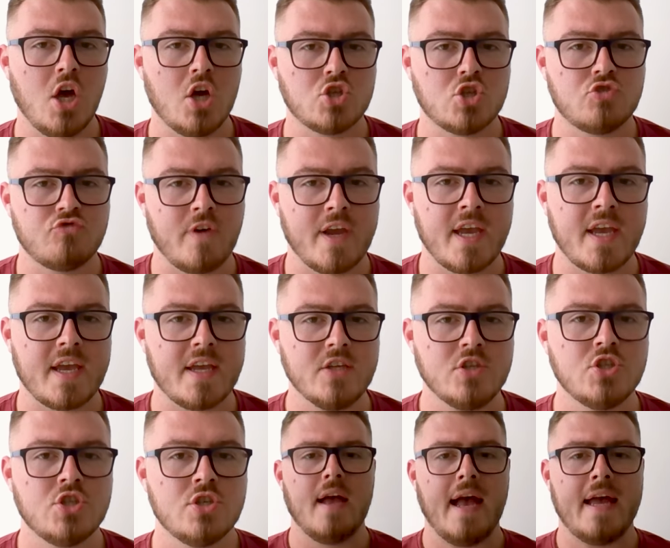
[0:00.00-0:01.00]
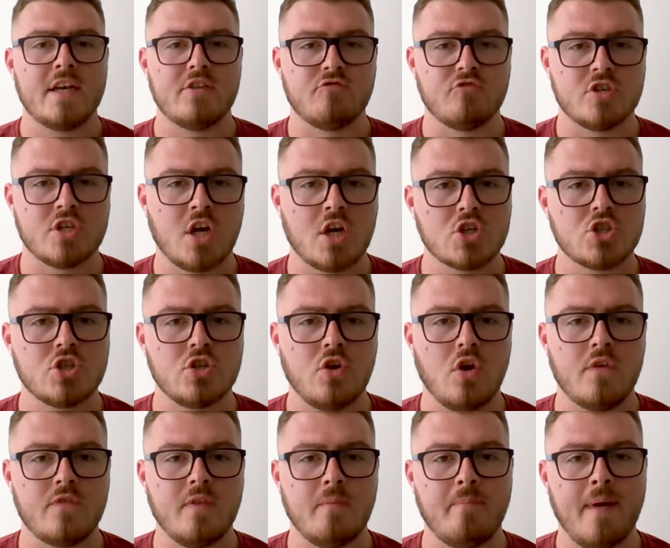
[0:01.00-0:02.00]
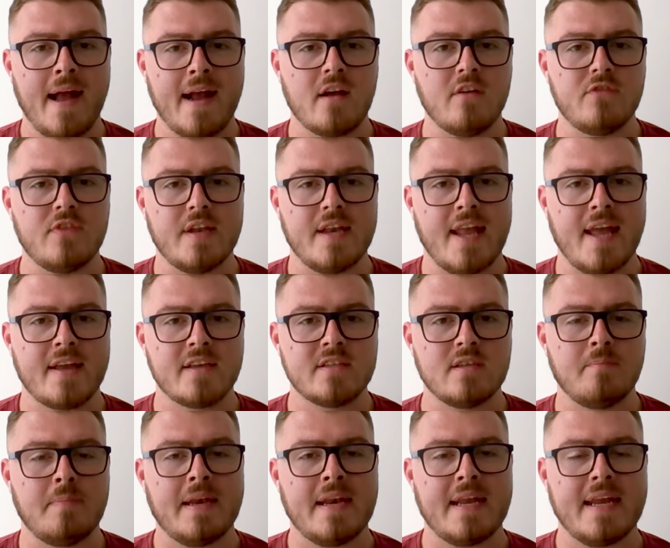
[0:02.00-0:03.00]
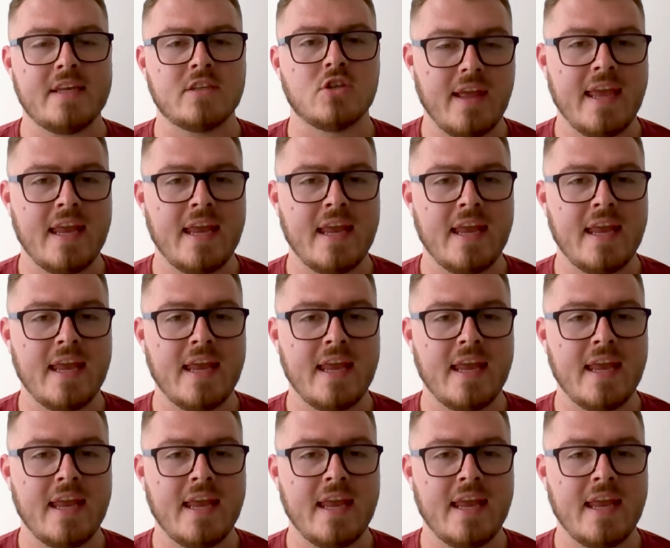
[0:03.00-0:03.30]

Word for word: a shrinkage and a reduction of the back of the leg's ability to